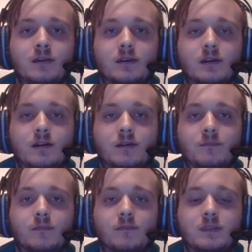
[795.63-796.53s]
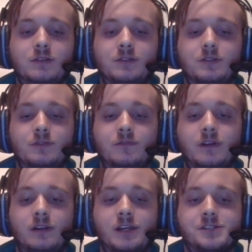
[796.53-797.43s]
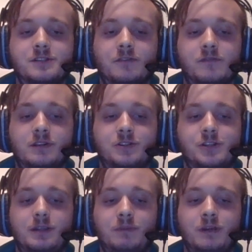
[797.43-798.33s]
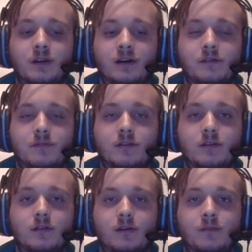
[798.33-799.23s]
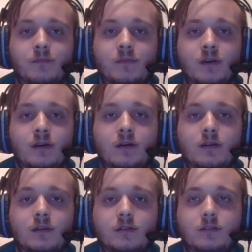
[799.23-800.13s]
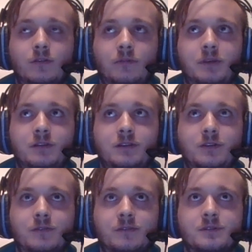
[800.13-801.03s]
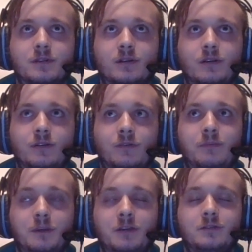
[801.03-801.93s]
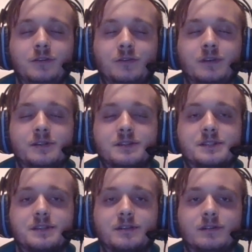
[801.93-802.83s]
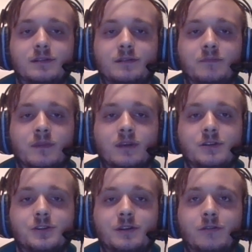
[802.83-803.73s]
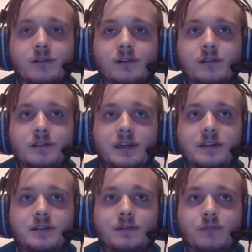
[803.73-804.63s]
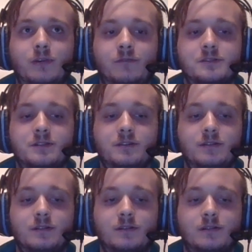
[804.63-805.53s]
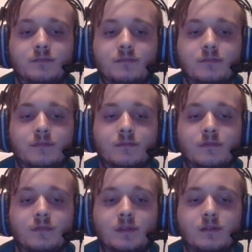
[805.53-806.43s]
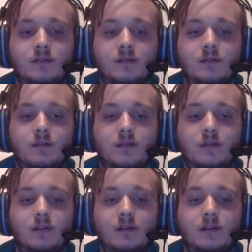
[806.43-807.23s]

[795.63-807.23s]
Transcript: um, due to violations of the GDPR, the um, European Union uh, European Union's uh, general data privacy um, yeah